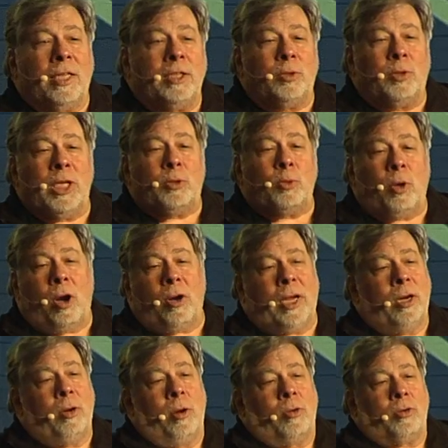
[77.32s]
these were our
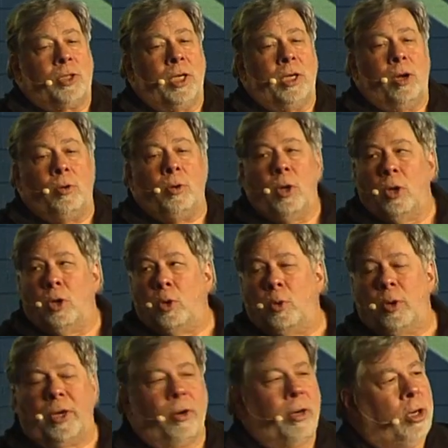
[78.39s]
heroes, you know.
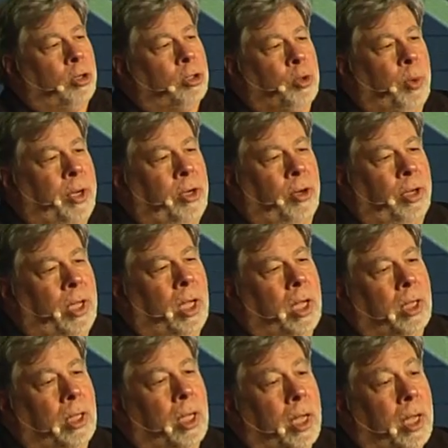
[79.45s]
Who are your heroes when you're
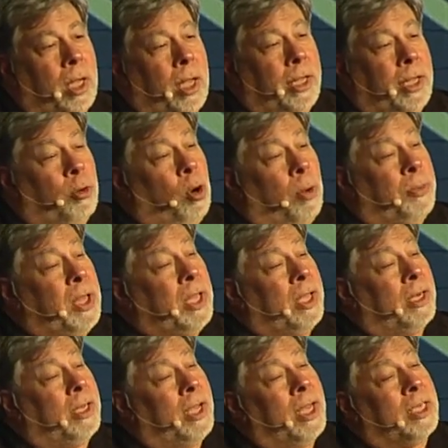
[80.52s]
young? You grew up
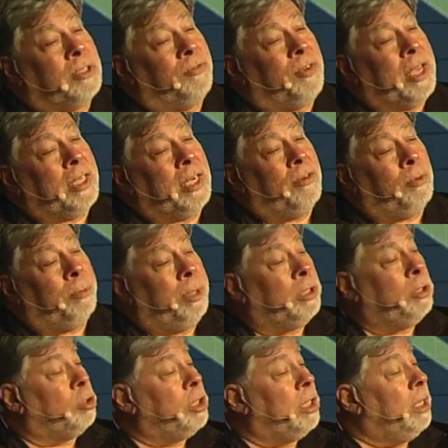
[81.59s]
thinking, gosh, if I could ever
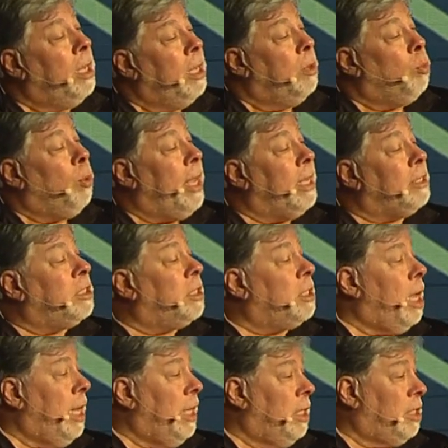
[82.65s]
build those. And we had
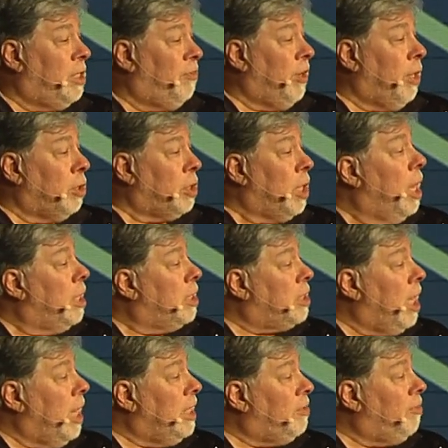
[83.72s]
science fairs.
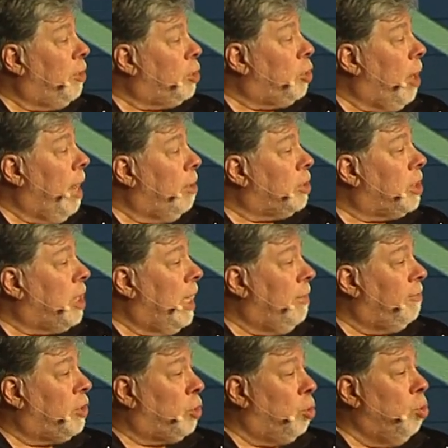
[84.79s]
Science fairs are
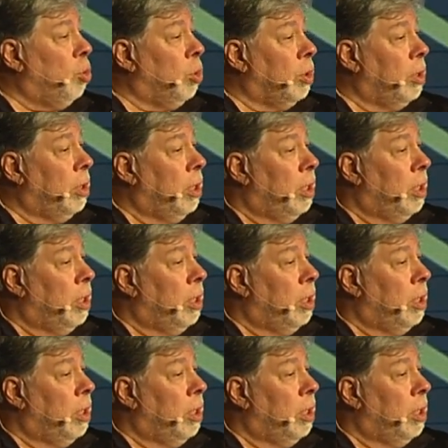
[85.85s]
outside of school.